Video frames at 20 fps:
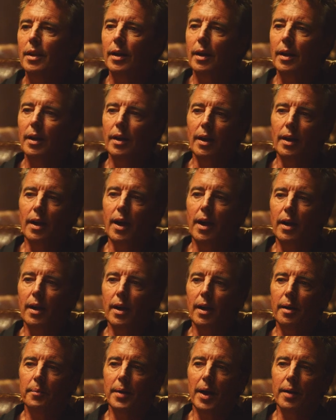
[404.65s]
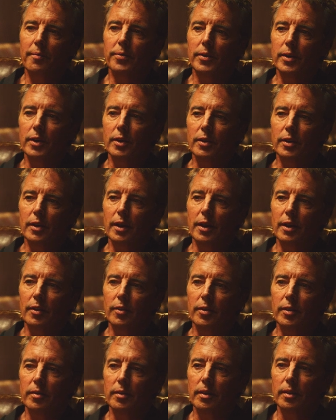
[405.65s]
Uh, I'm not very good at
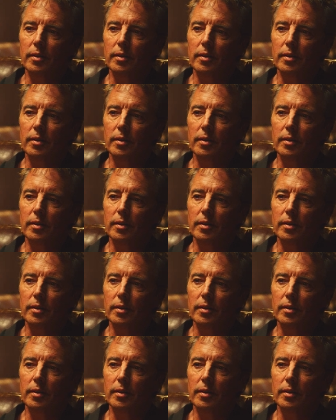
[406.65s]
hearing